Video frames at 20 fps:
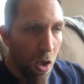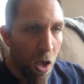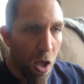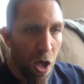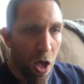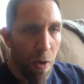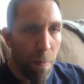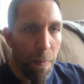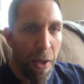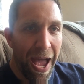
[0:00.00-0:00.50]

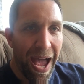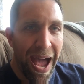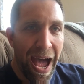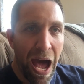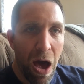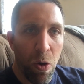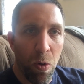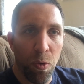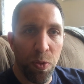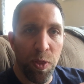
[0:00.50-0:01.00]

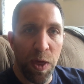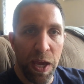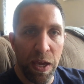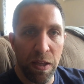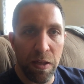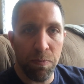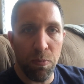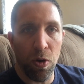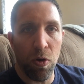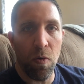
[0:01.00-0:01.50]
how
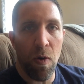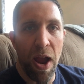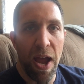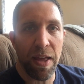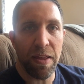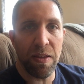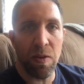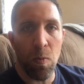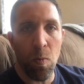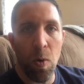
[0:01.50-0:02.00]
things
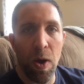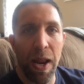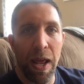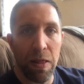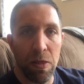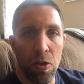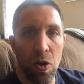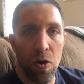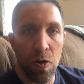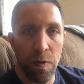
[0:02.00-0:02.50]
progressed and what
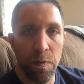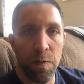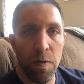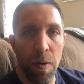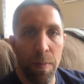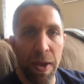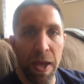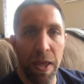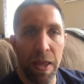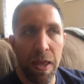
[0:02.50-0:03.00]
I learned
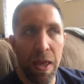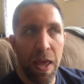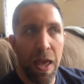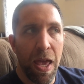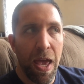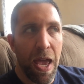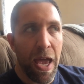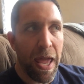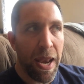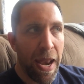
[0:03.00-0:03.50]
from it
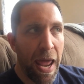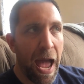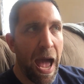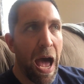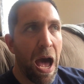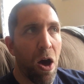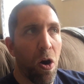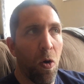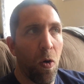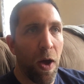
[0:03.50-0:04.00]
and
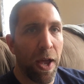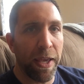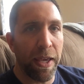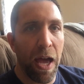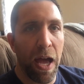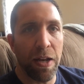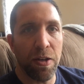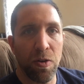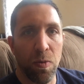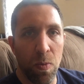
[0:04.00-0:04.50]
how I
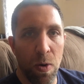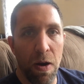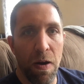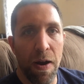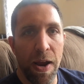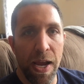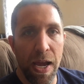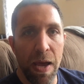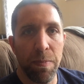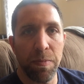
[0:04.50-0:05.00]
got to
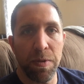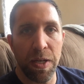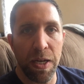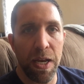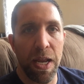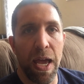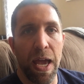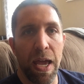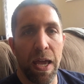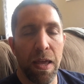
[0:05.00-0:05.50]
where I am
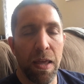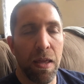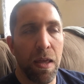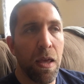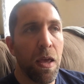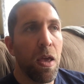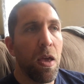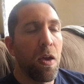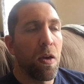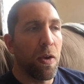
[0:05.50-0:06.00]
today.
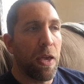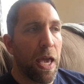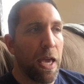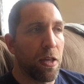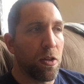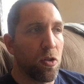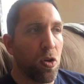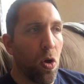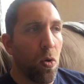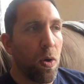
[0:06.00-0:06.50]

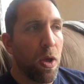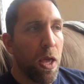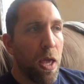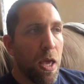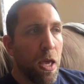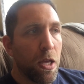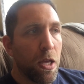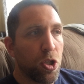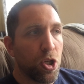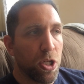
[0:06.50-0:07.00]
Okay, so
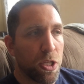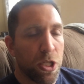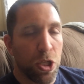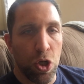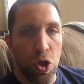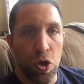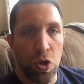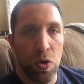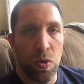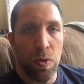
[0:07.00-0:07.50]
just
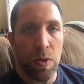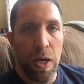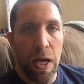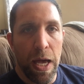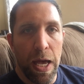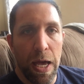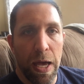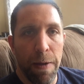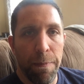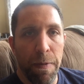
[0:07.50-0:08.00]
to,
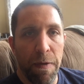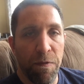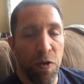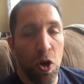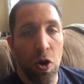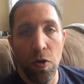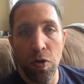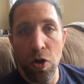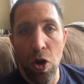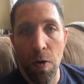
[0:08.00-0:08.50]
if
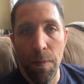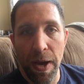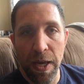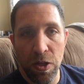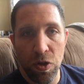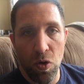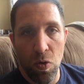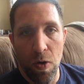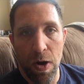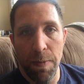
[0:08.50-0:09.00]
you don't know
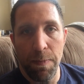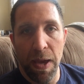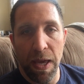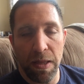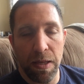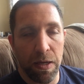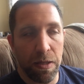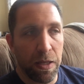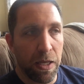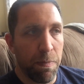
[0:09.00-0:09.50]
my story,
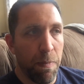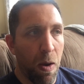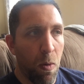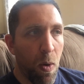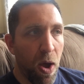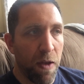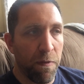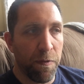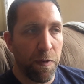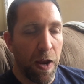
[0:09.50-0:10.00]
basically my
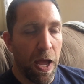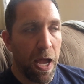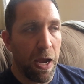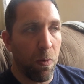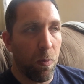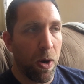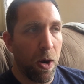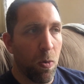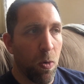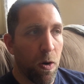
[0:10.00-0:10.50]
wife and
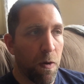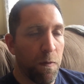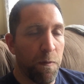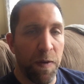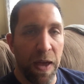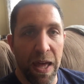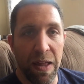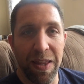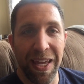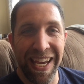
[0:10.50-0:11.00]
I, we were
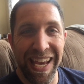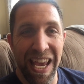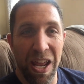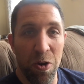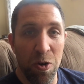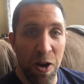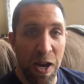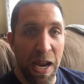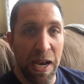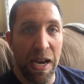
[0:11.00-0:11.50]
failing
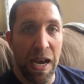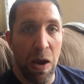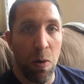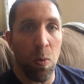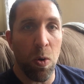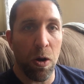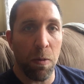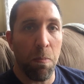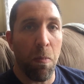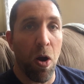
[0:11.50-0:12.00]
internet
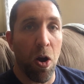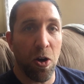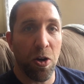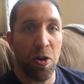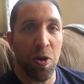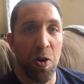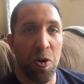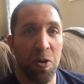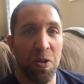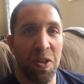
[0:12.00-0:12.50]
network
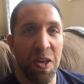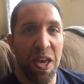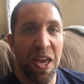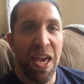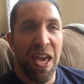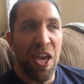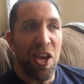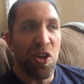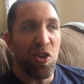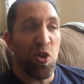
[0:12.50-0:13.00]
marketers.
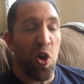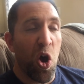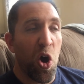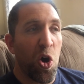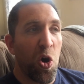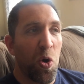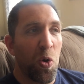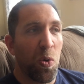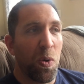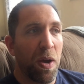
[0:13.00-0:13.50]

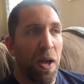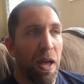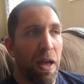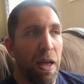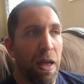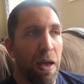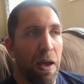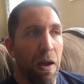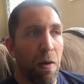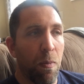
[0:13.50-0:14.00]
So
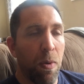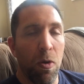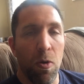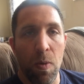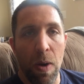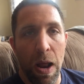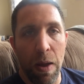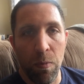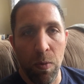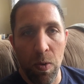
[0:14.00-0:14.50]
we
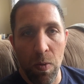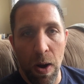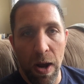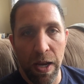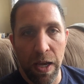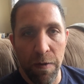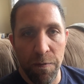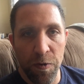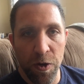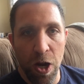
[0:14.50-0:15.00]
were
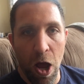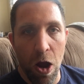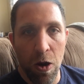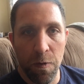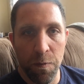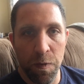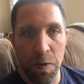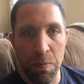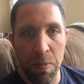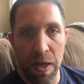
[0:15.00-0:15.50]
running a
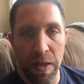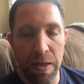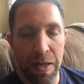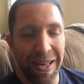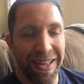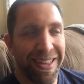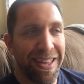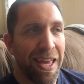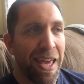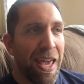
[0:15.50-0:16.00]
photography
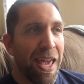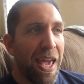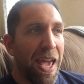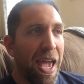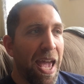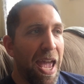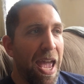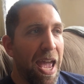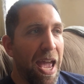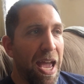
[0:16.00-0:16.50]
business,
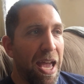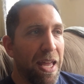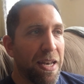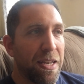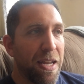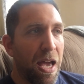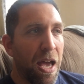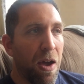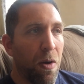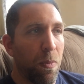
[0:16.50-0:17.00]

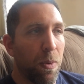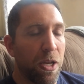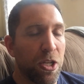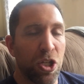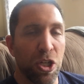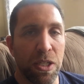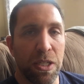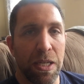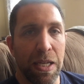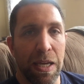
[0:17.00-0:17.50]
and
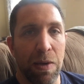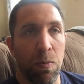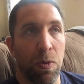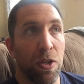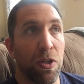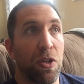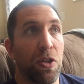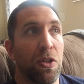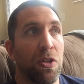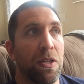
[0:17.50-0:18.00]
it
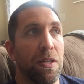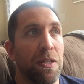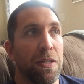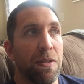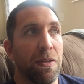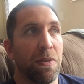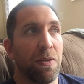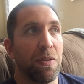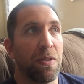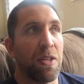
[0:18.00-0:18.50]

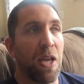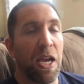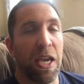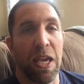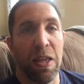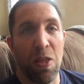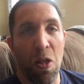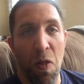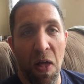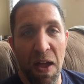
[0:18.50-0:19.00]
was
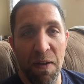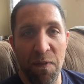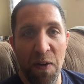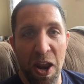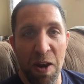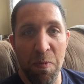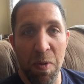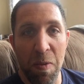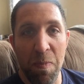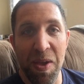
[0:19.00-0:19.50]
sucking the life
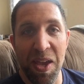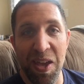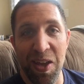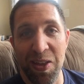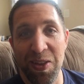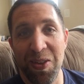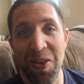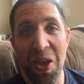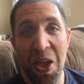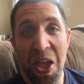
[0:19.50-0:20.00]
out of me
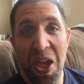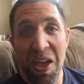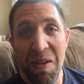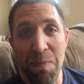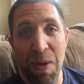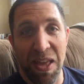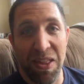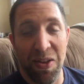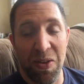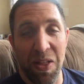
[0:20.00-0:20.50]
because
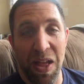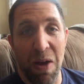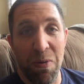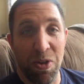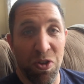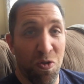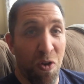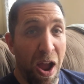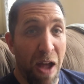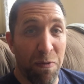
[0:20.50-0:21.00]
basically I
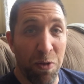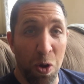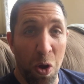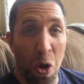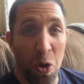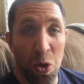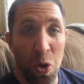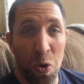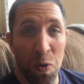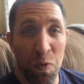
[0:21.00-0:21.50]
was traveling
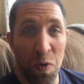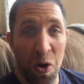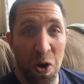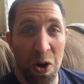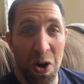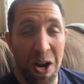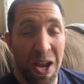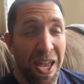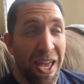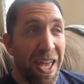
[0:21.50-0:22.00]
all
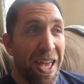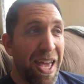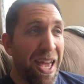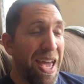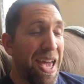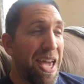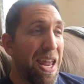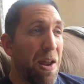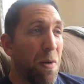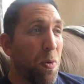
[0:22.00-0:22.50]
over,
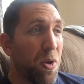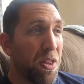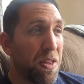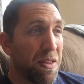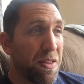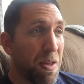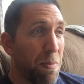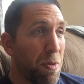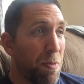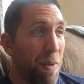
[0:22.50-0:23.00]
and
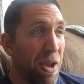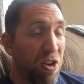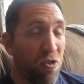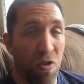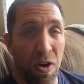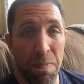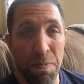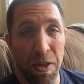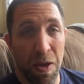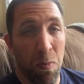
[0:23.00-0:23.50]
some of my
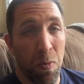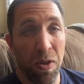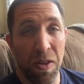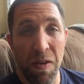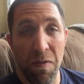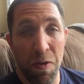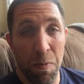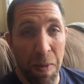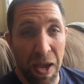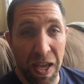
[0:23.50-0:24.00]
trips I
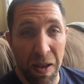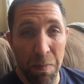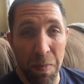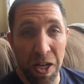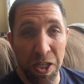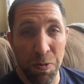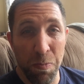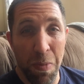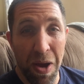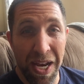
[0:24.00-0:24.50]
wasn't even making
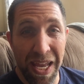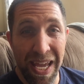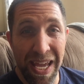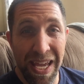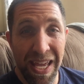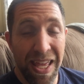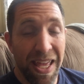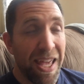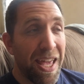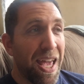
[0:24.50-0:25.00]
much
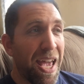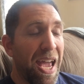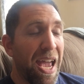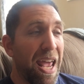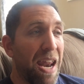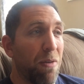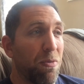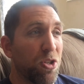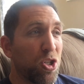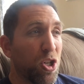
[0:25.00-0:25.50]
money,
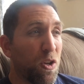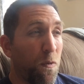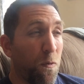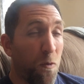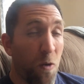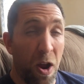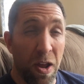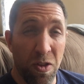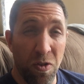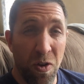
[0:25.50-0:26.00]
and I was just
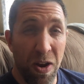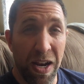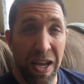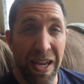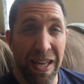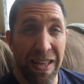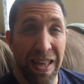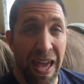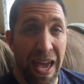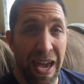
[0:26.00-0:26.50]

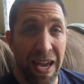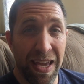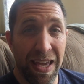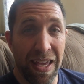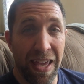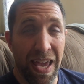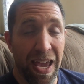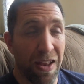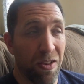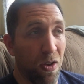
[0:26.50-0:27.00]
frustrating as
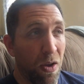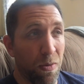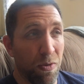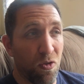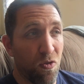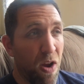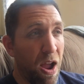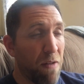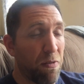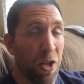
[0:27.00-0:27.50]
heck. And so I
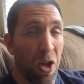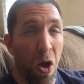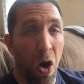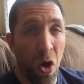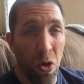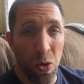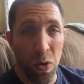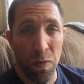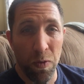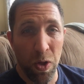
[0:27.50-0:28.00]
was traveling
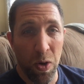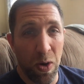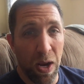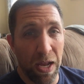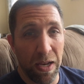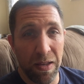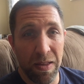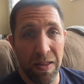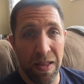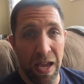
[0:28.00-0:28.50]
all over the
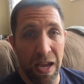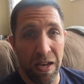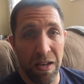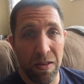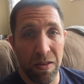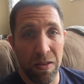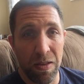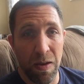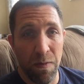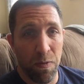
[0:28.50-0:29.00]
United
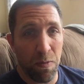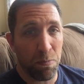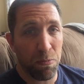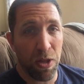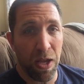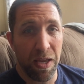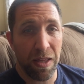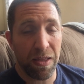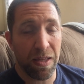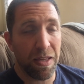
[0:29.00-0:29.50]
States, different
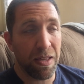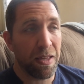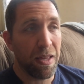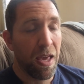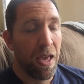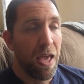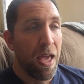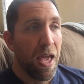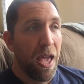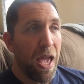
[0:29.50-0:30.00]

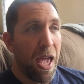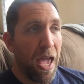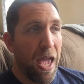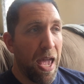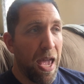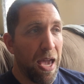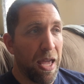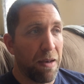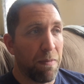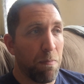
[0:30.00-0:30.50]
places.
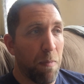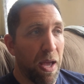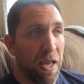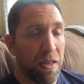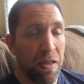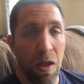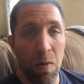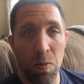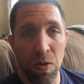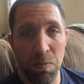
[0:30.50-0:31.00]
And my
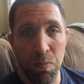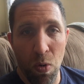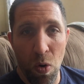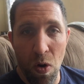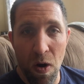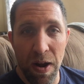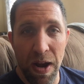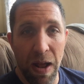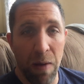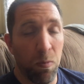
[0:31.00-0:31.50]
son was
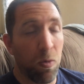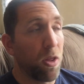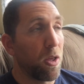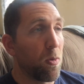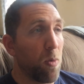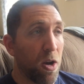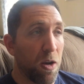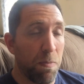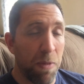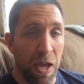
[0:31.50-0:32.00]
born. I
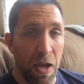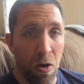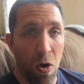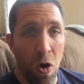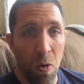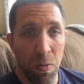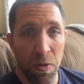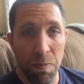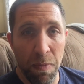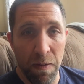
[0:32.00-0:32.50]
really wanted to be at
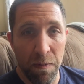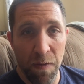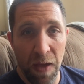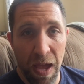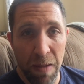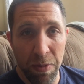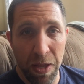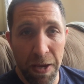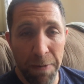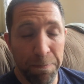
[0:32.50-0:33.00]
home with my
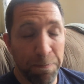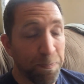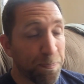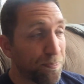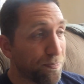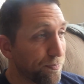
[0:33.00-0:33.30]
family.